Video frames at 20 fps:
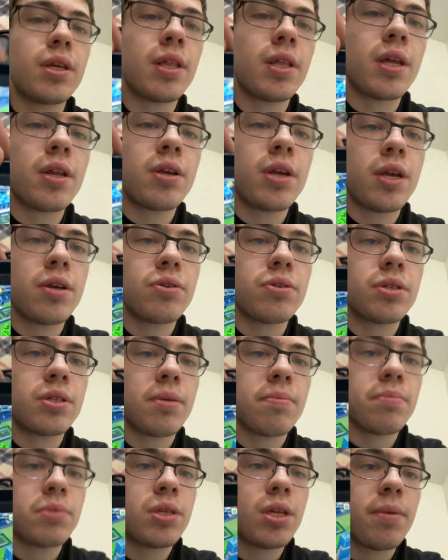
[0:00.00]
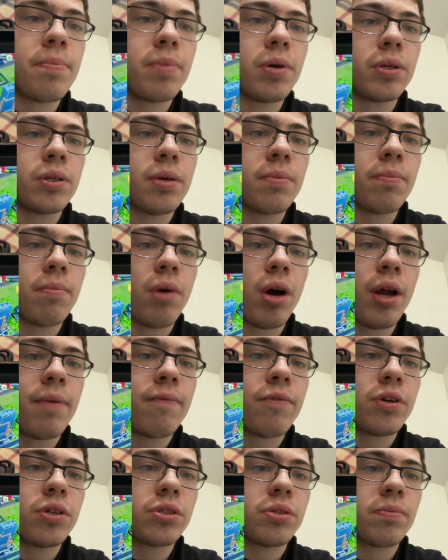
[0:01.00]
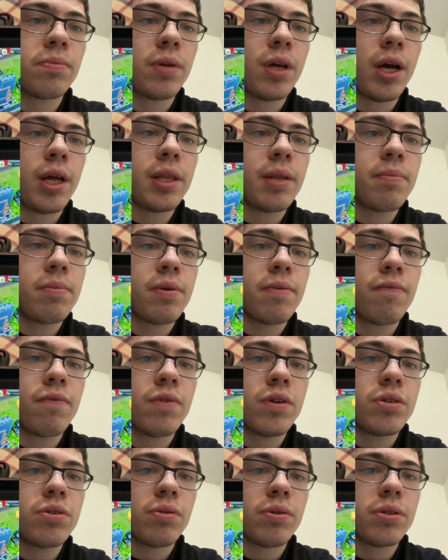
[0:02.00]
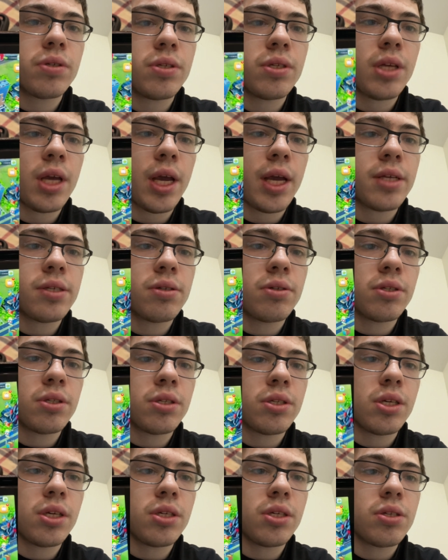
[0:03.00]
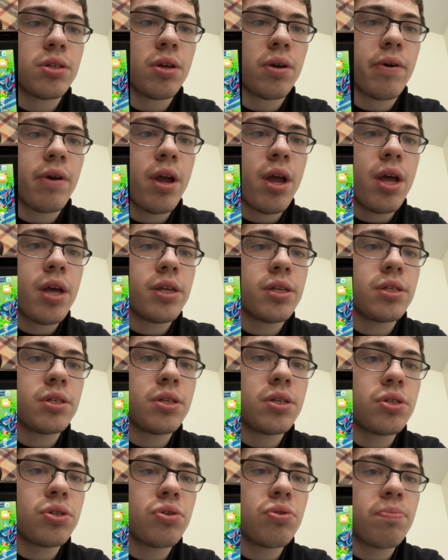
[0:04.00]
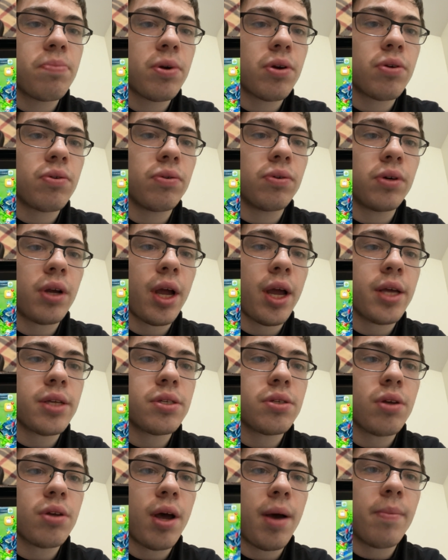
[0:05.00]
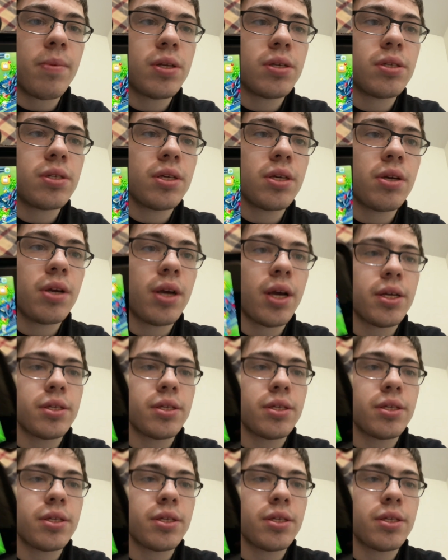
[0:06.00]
then you get your SimCity BuildIt modded version with unlimited resources, as you can see. So this is super cool, guys. So I'm going to see you guys